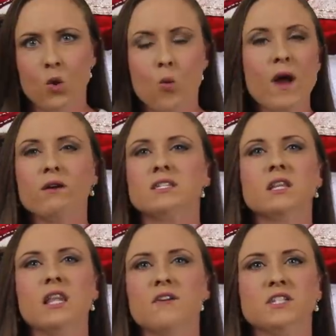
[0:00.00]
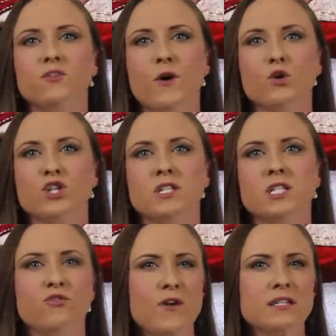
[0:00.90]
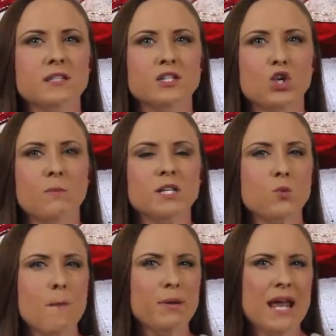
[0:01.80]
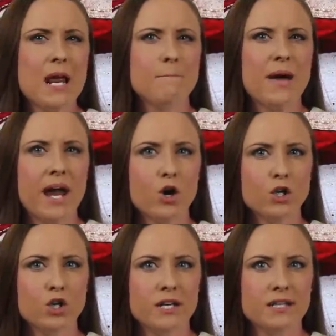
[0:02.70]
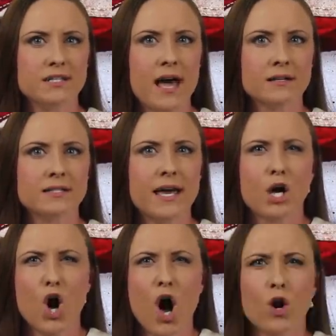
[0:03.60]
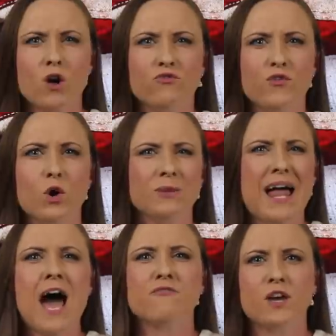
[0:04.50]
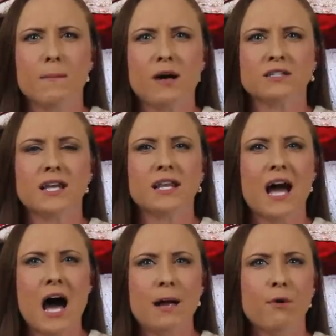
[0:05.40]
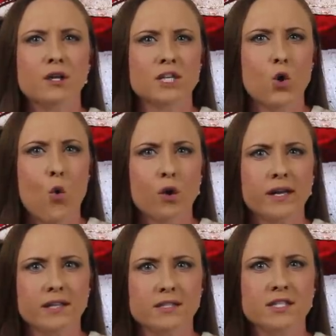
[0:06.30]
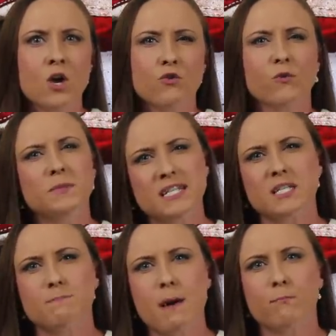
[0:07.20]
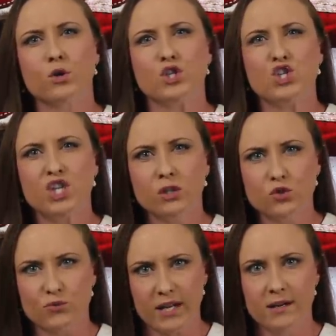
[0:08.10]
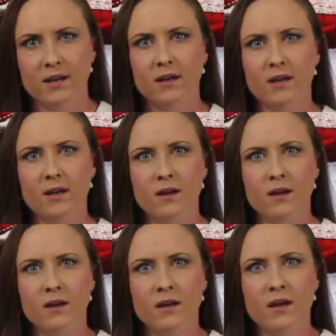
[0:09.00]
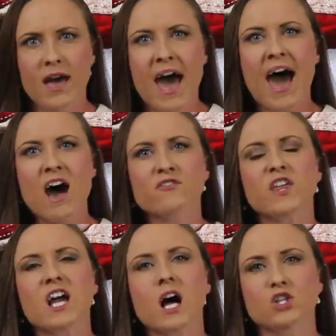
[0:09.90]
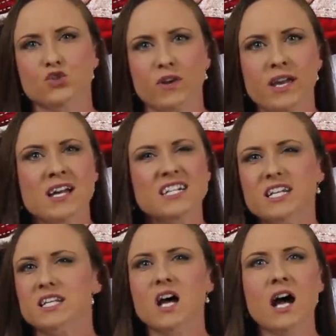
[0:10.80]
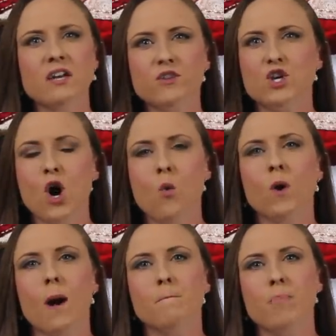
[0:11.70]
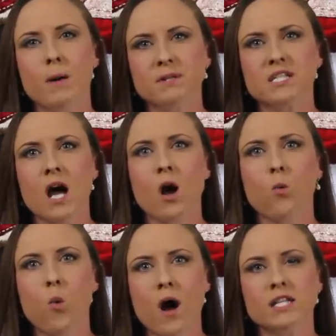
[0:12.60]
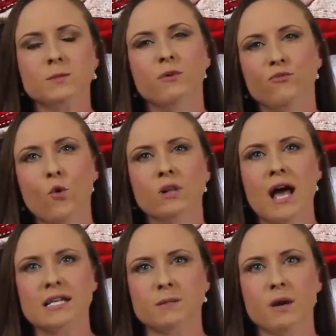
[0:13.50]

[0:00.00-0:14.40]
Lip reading: Where is the left's devotion to defenseless humans when Planned Parenthood execs get caught on film laughing about selling eyeballs and organs from dismembered children? Half the country did not even know what a bump stock was before last